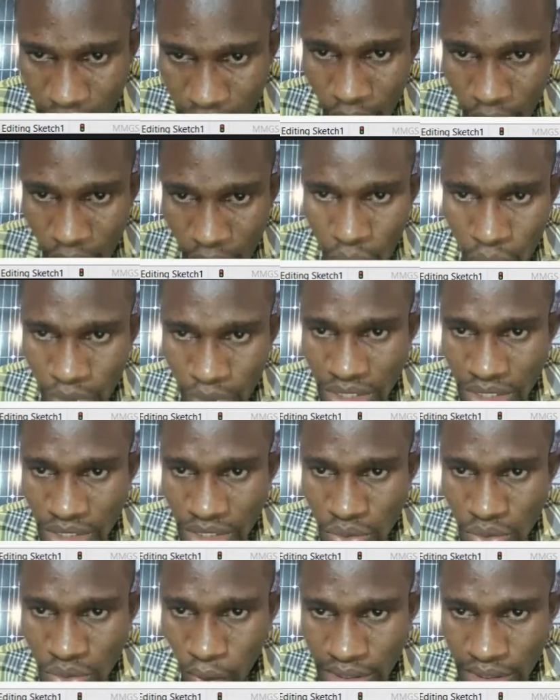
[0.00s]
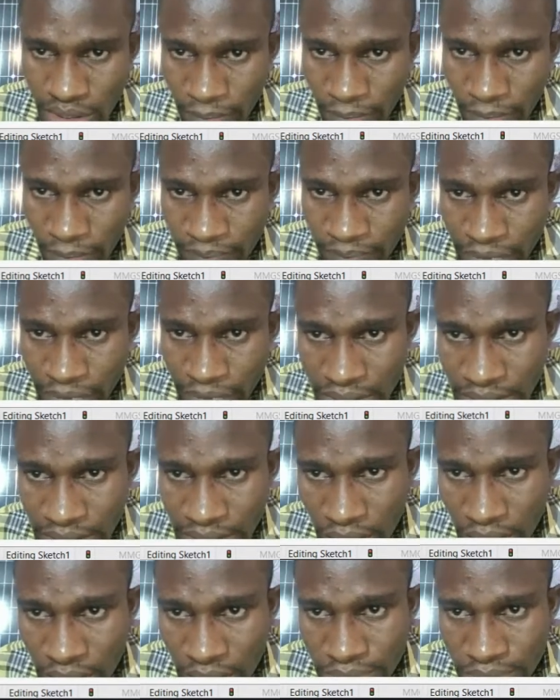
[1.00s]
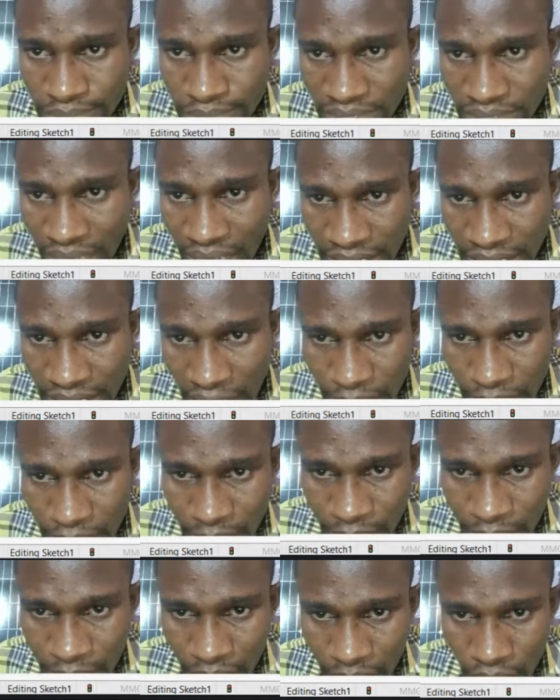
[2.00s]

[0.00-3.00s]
which is what? The dynamic mirror.